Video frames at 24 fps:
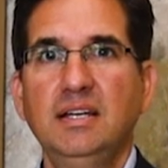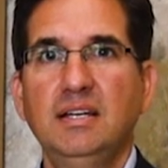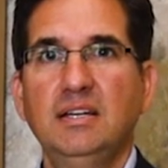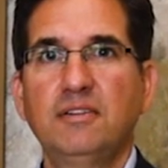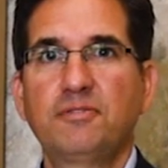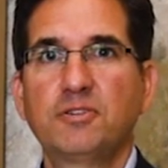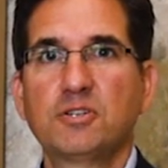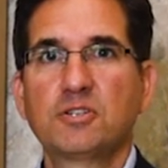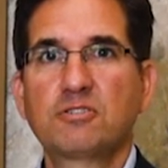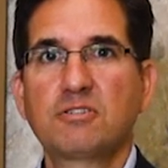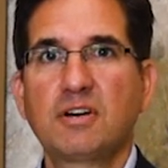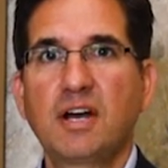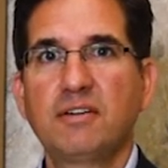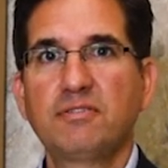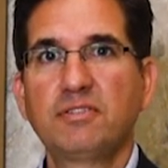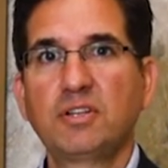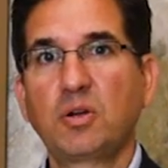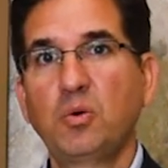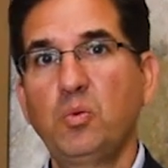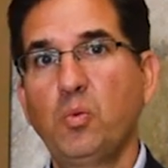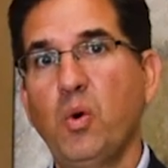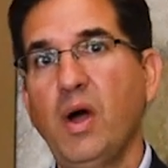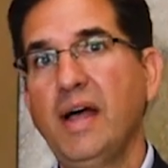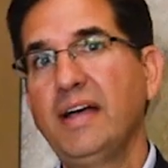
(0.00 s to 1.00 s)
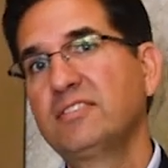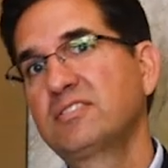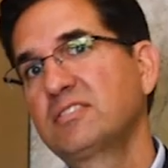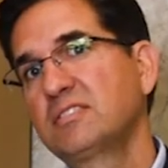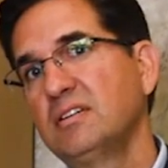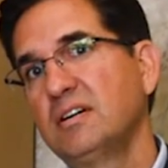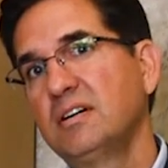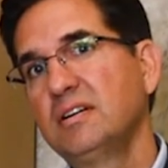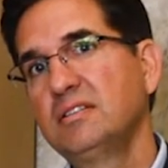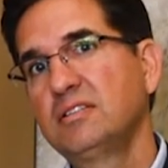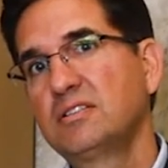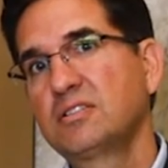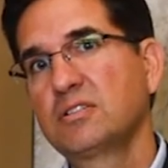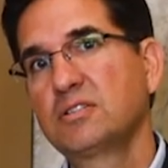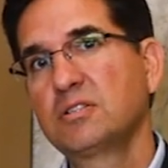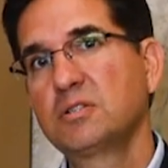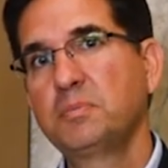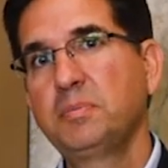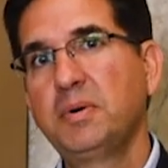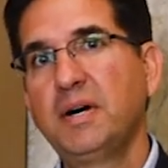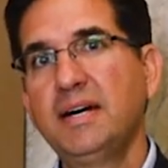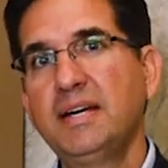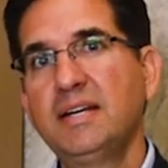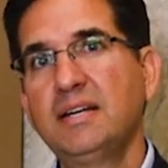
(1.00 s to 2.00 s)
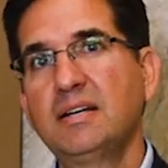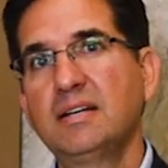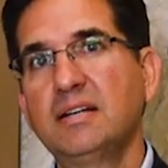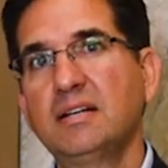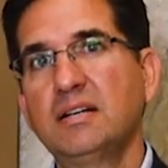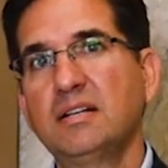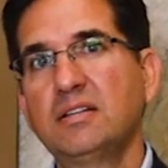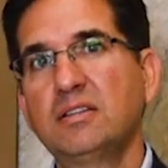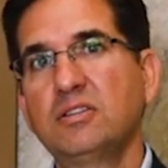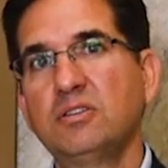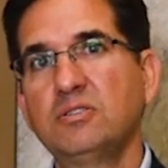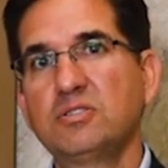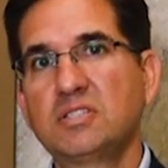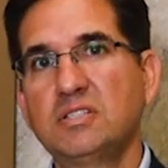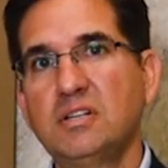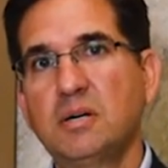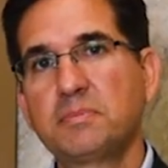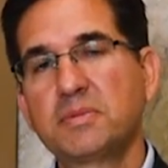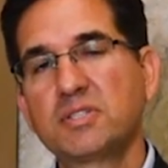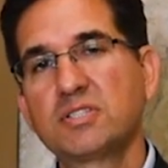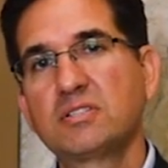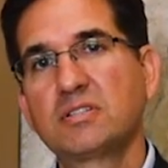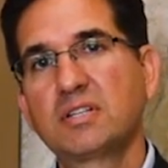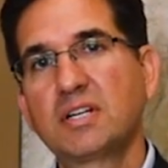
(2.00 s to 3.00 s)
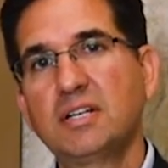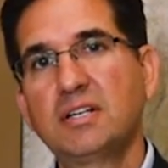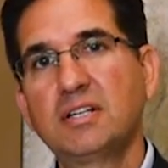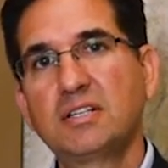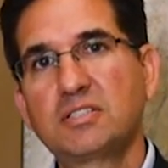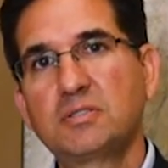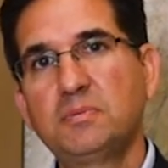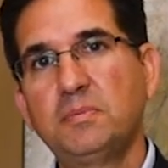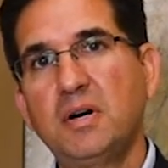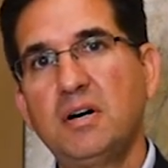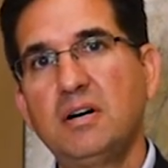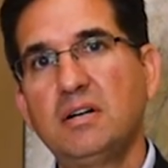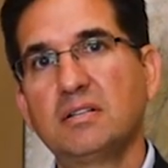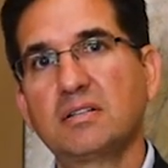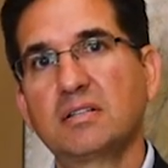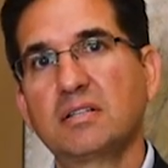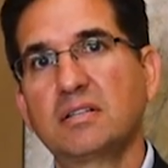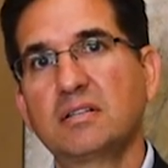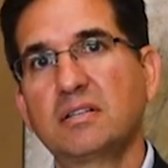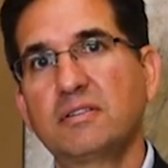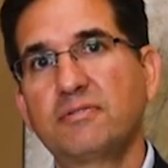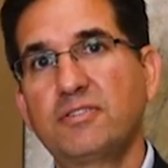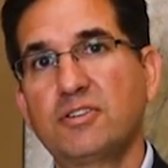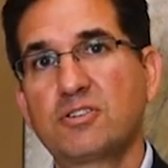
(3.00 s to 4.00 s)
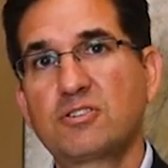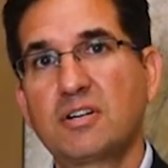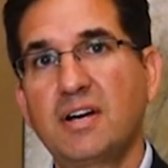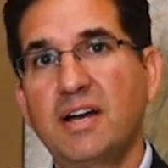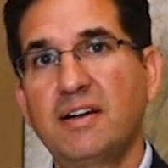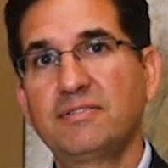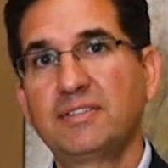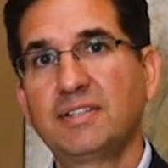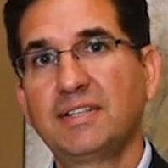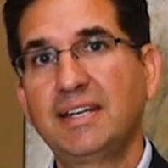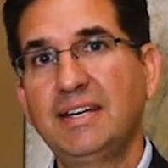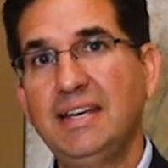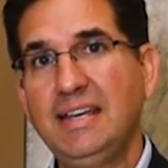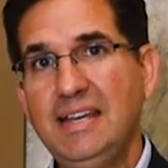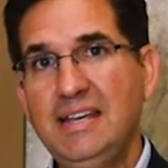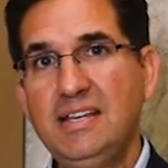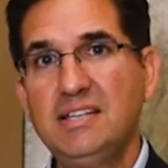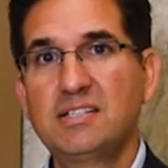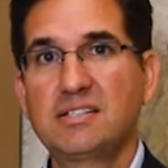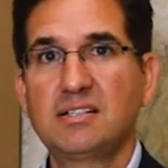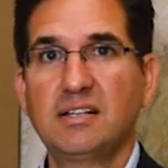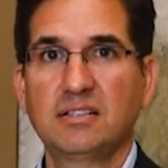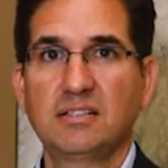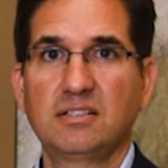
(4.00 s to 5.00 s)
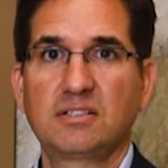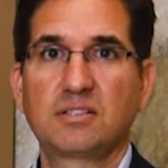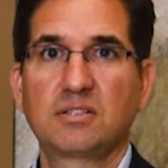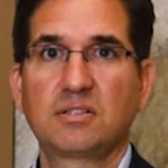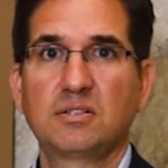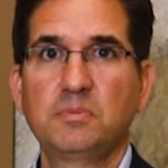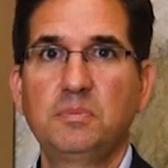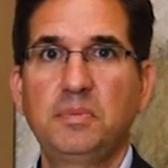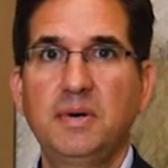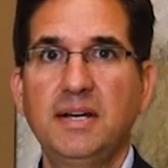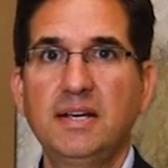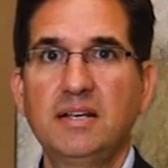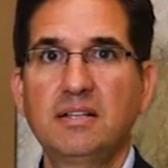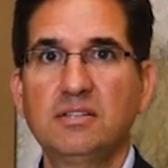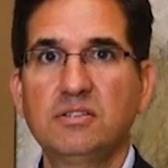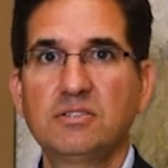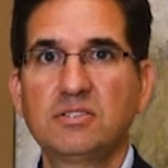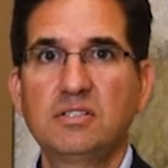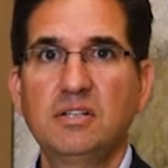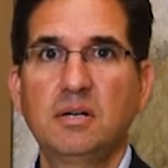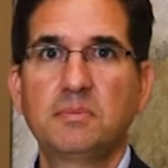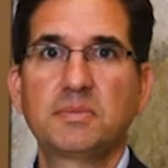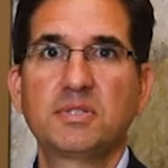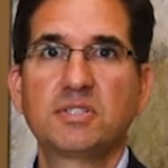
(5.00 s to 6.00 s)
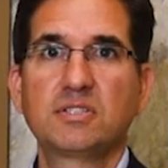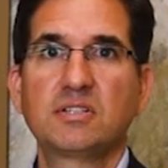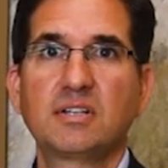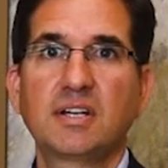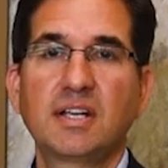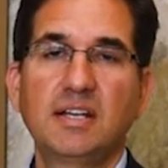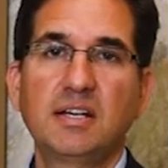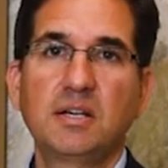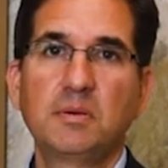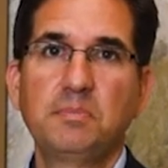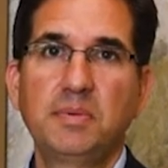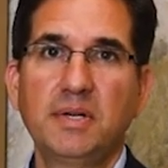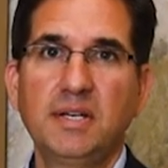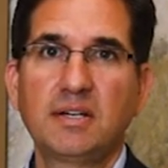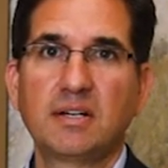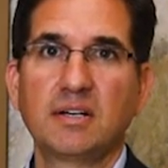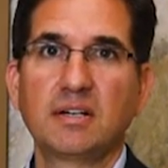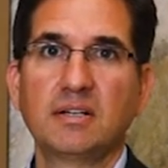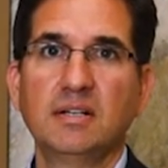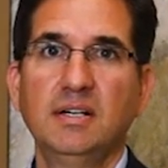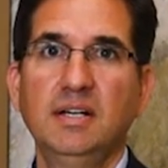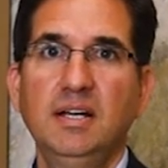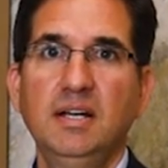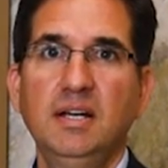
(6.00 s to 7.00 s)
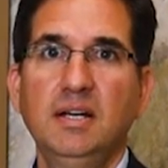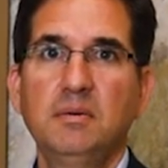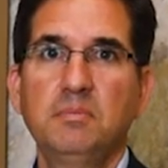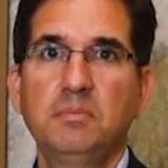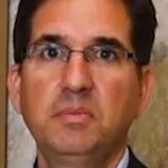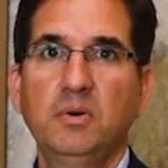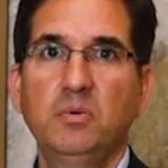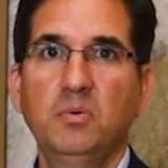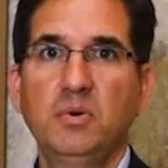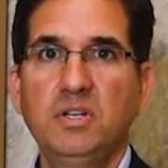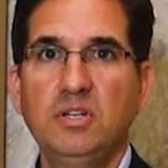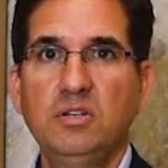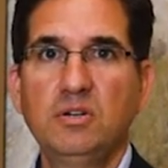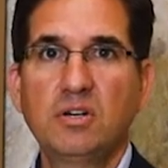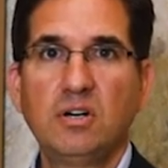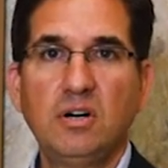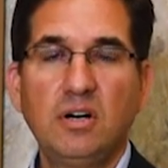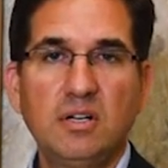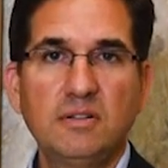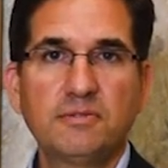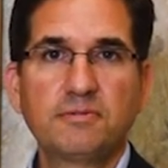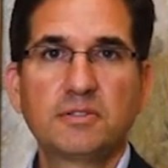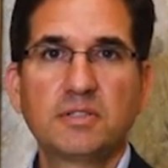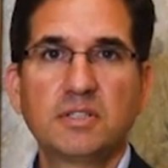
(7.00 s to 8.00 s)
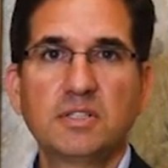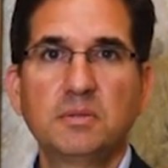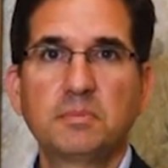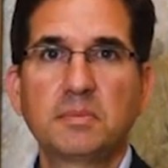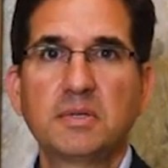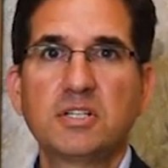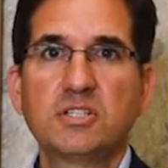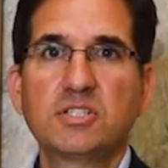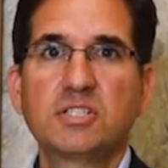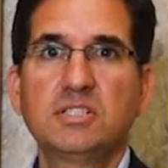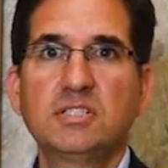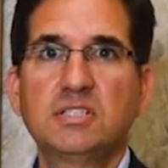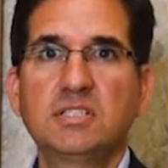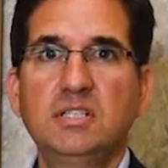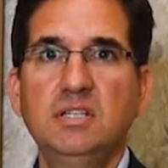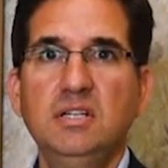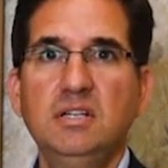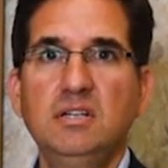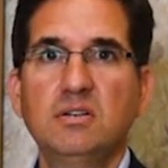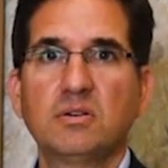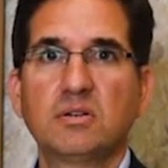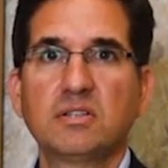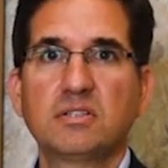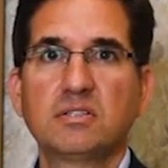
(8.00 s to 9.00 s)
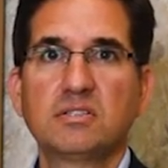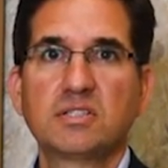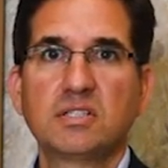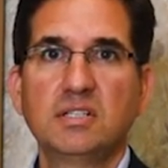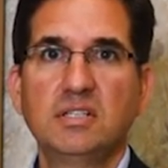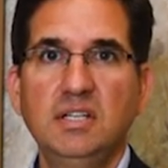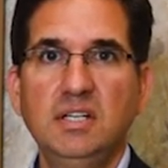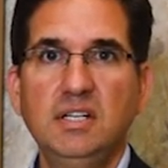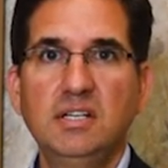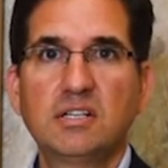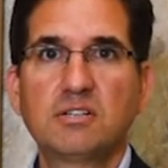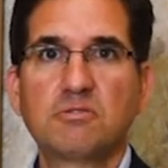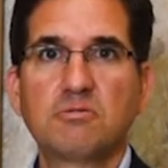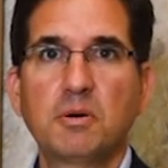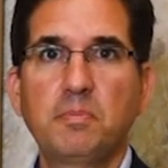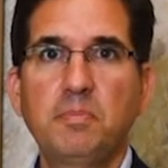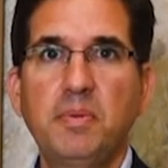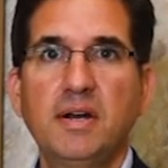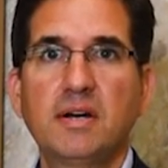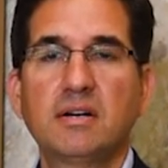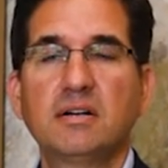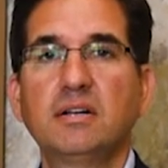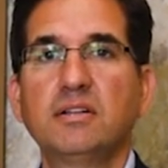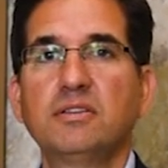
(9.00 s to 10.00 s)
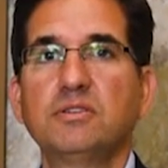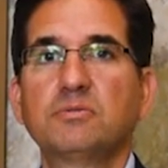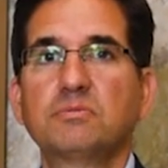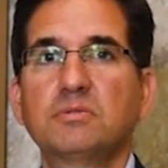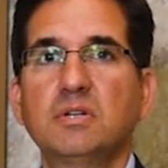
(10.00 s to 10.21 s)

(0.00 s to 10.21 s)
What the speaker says: If you're traveling west on the turnpike, those numbers are getting smaller. If you're traveling east on the turnpike, those numbers are getting bigger. But when you call for an emergency or there's a needed repair on the